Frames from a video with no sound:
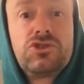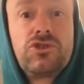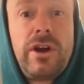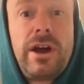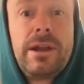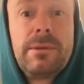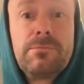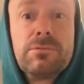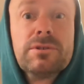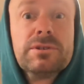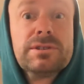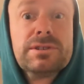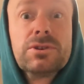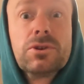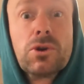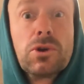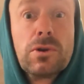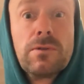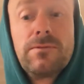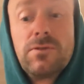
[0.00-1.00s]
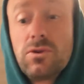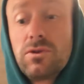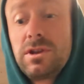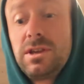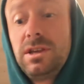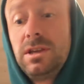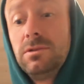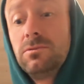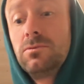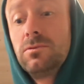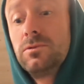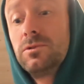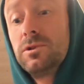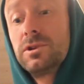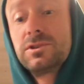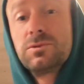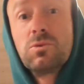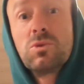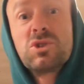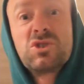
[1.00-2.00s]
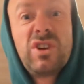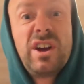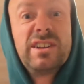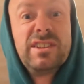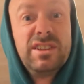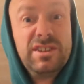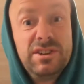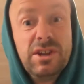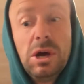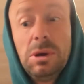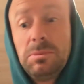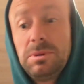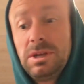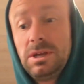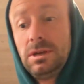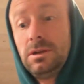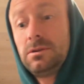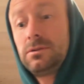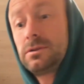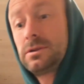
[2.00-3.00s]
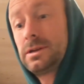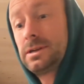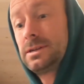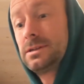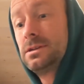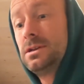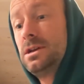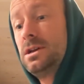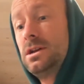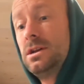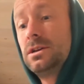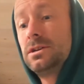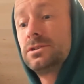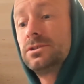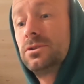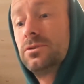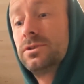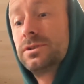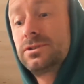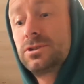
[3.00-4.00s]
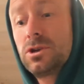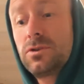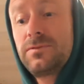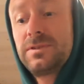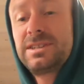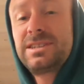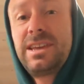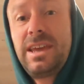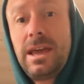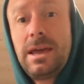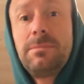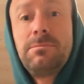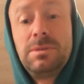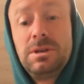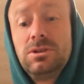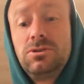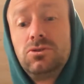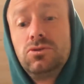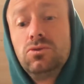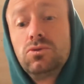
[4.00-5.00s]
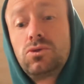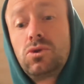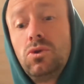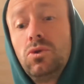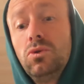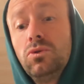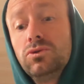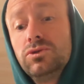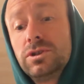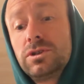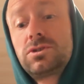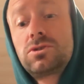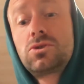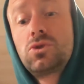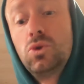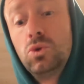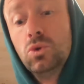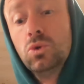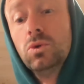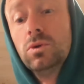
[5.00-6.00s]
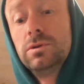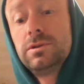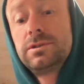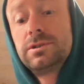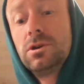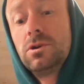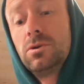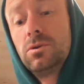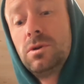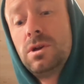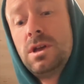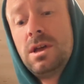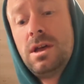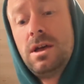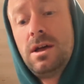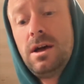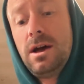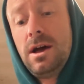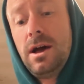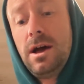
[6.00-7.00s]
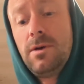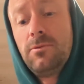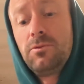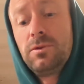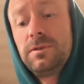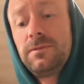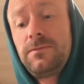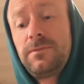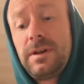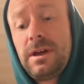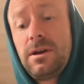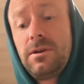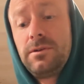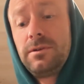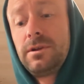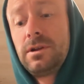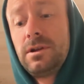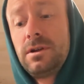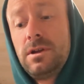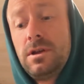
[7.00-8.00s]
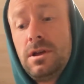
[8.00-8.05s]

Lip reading: to try to preserve your heat, whereas we're trying to dump heat, right? So the surface can't be too cold, just cool. So we found